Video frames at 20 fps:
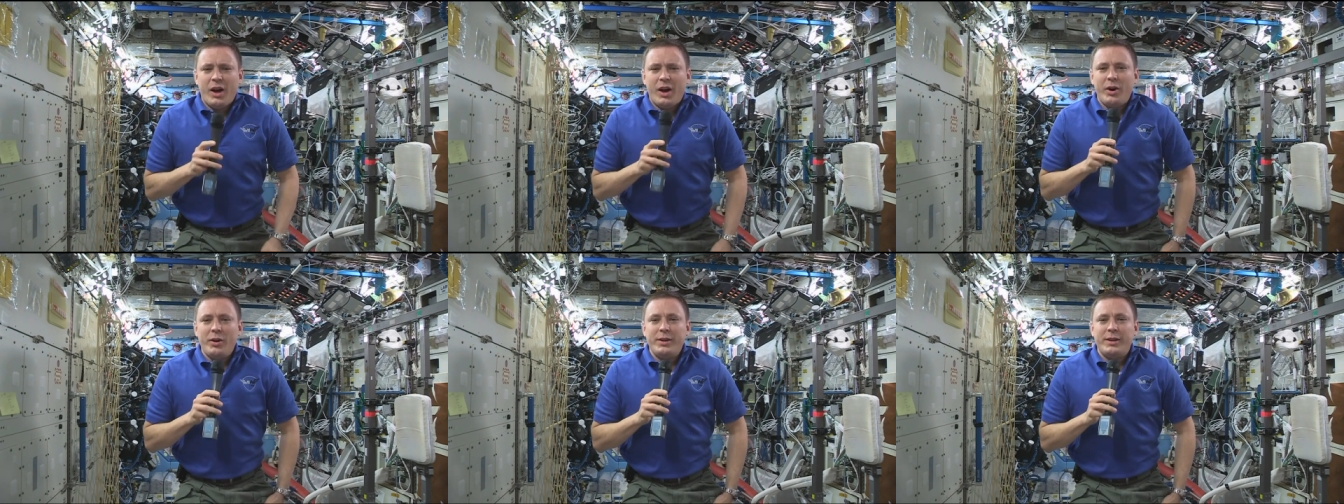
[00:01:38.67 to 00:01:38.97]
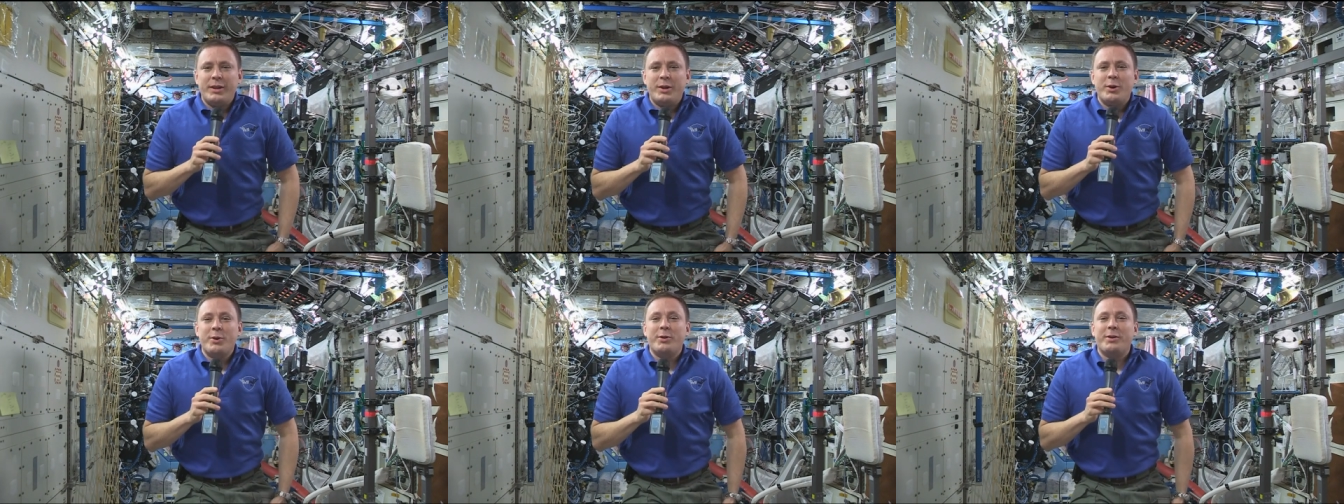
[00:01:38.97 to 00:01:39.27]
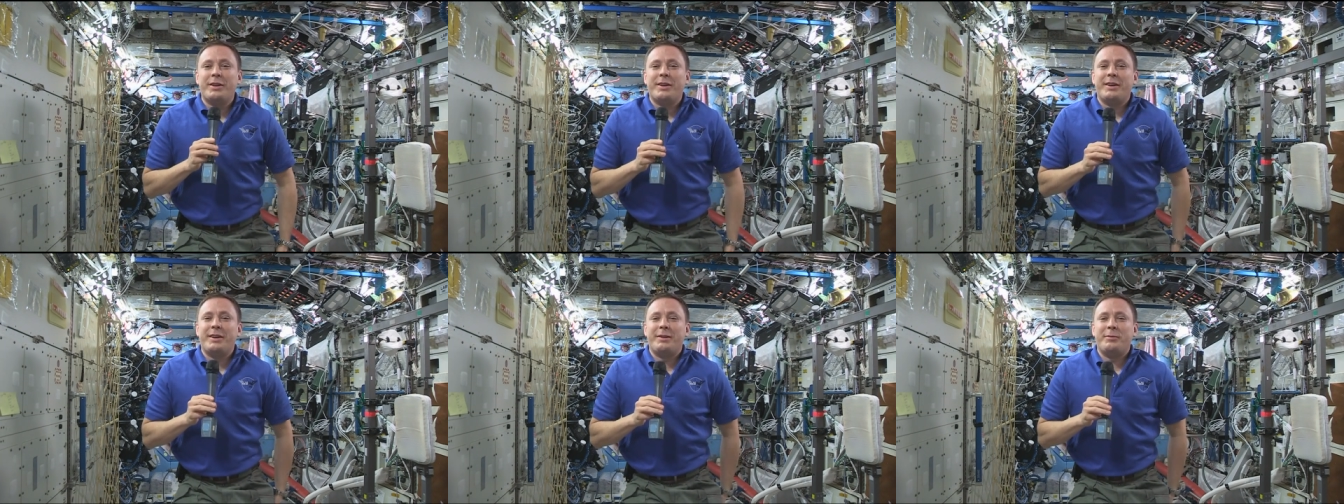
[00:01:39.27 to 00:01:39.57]
Oh, you
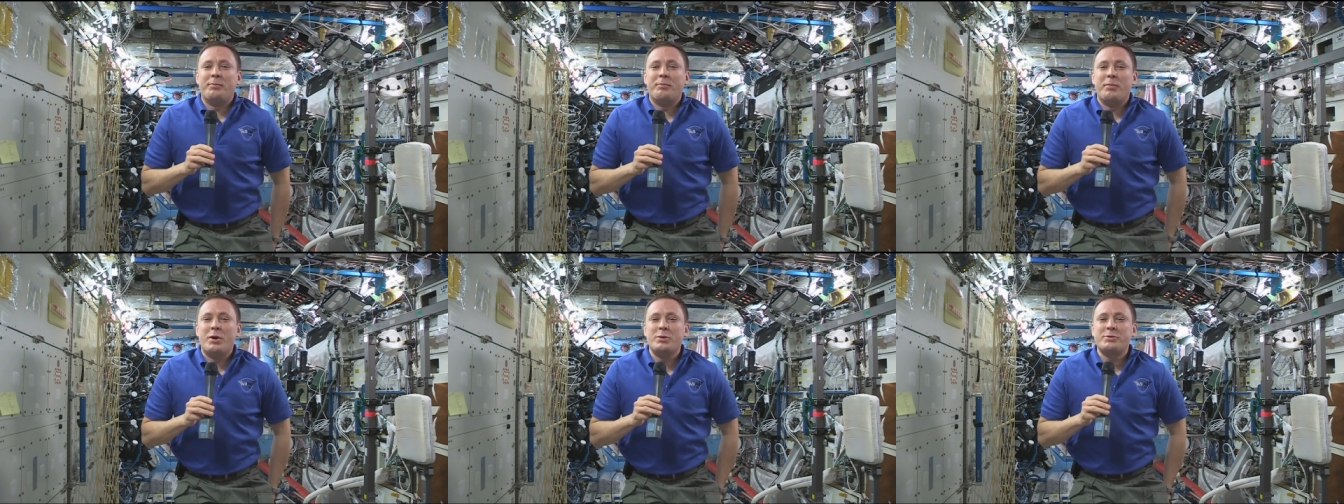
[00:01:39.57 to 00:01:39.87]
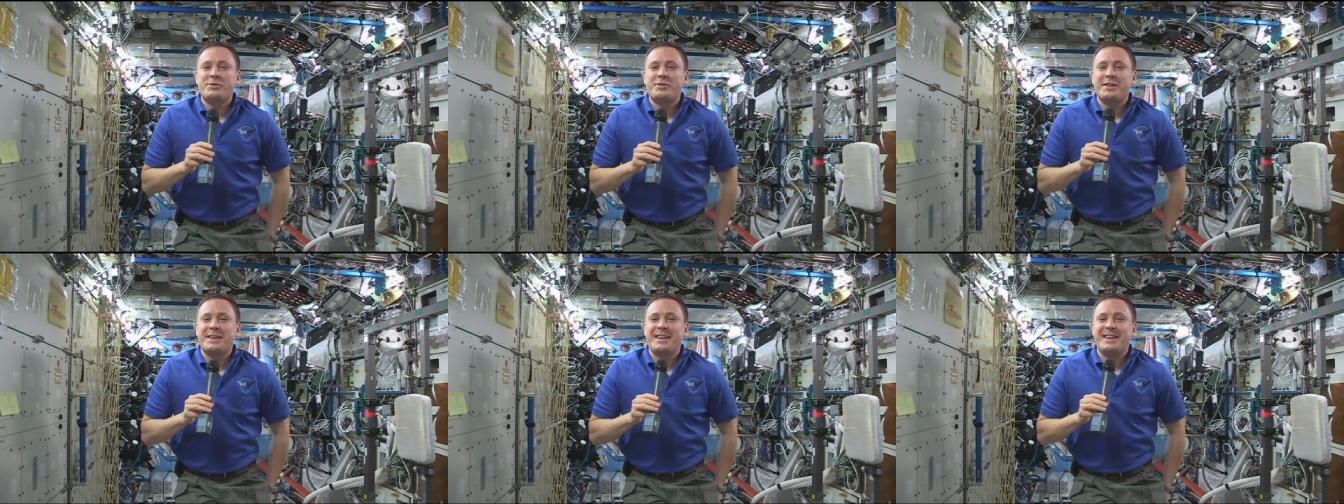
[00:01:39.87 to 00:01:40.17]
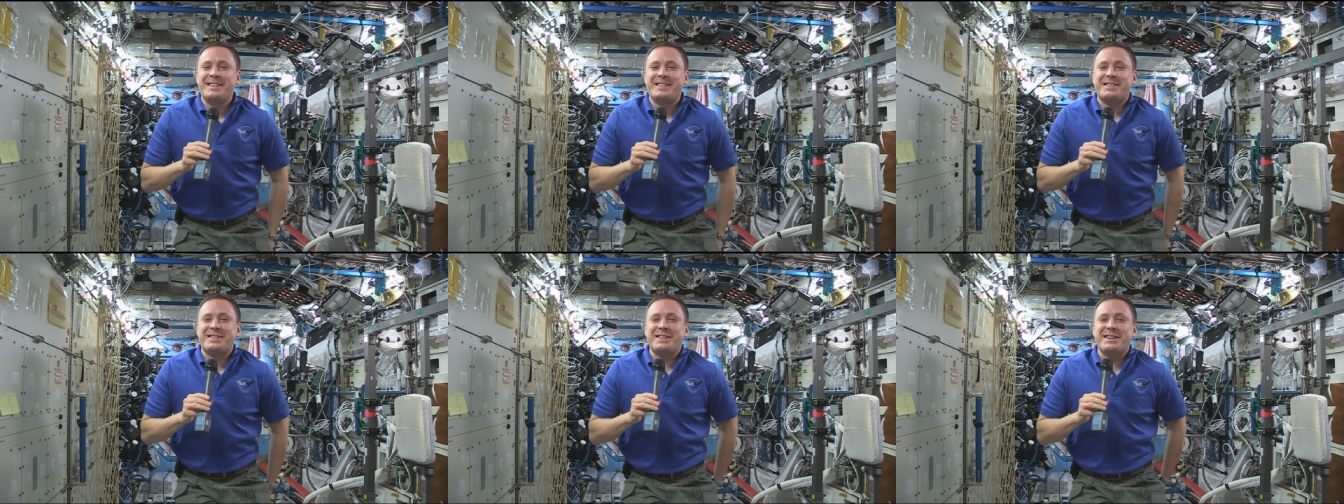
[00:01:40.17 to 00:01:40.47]
know,
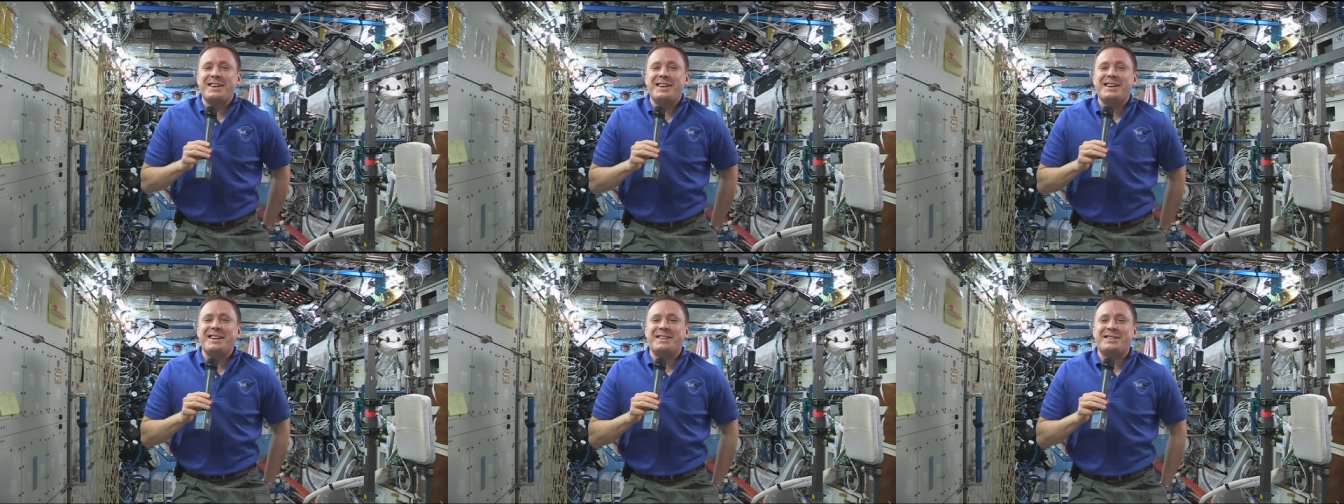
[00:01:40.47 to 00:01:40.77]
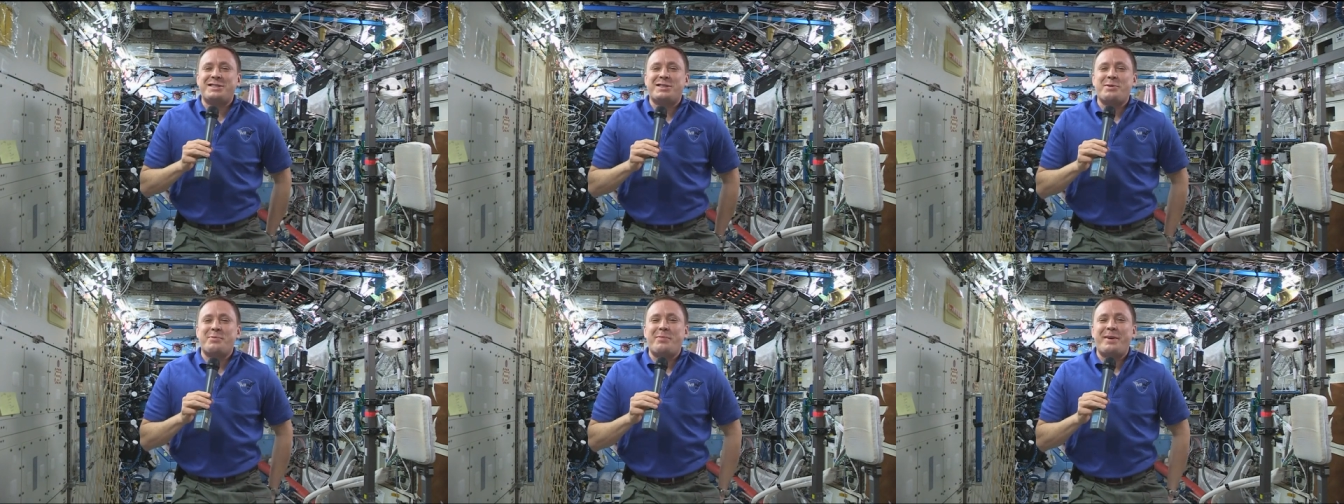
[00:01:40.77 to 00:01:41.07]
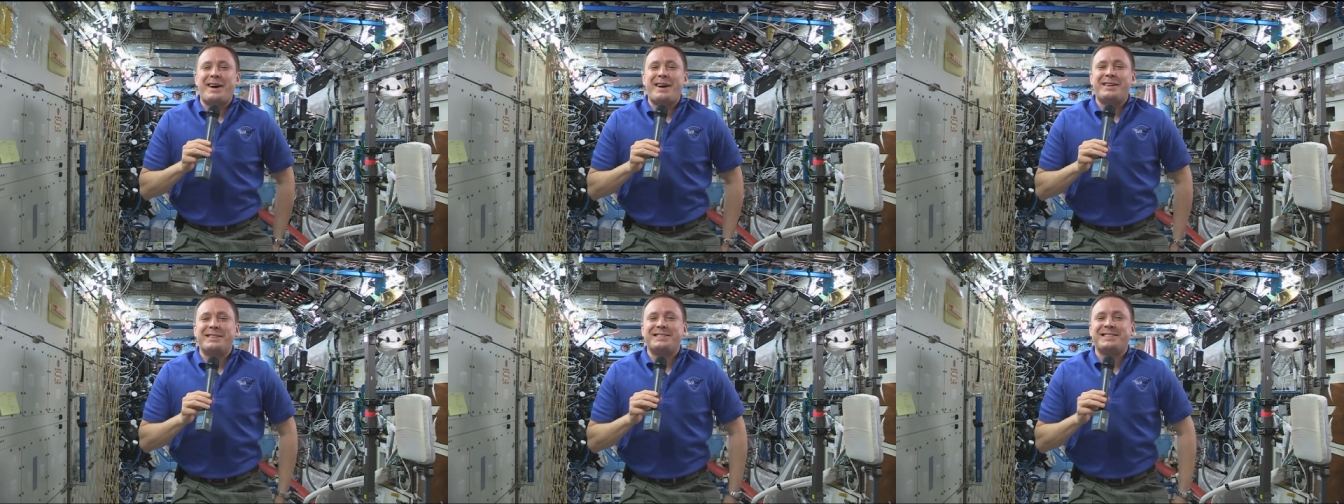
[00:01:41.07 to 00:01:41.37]
mostly it's it's
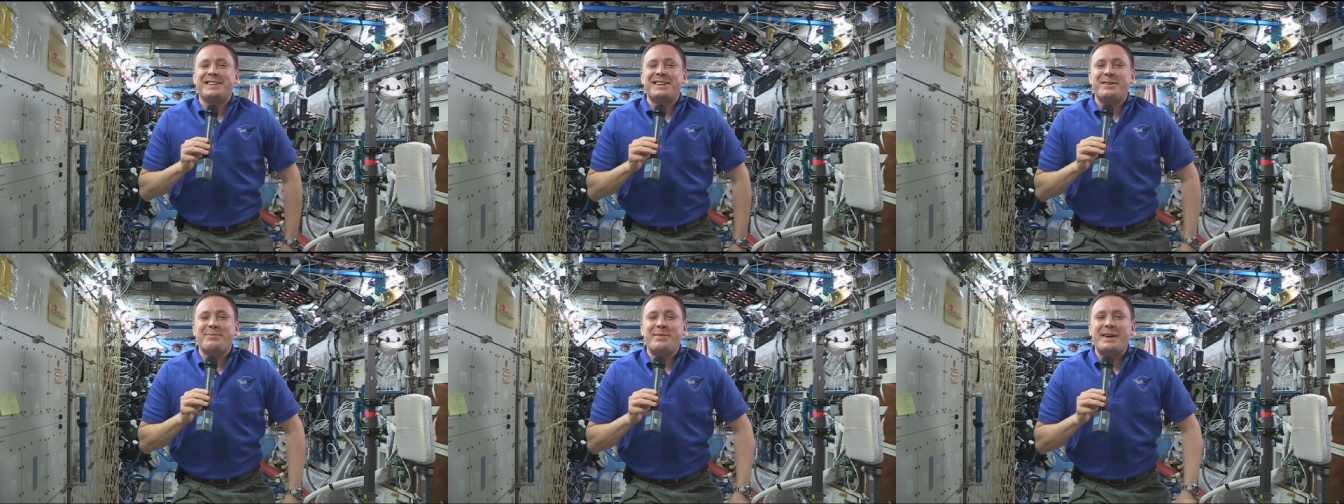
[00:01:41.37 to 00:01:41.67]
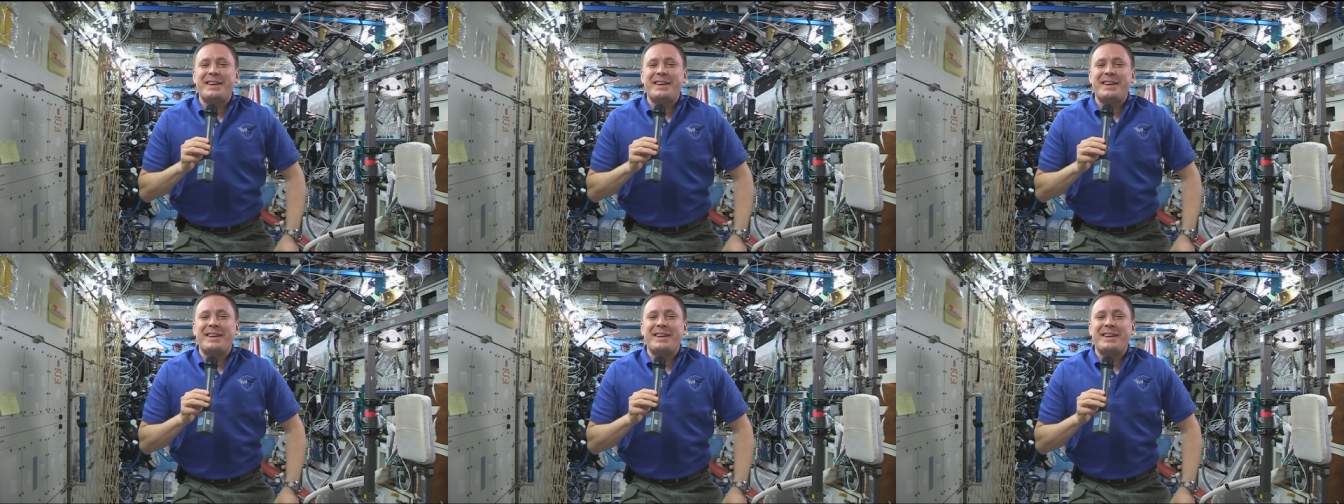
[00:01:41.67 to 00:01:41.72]
about uh,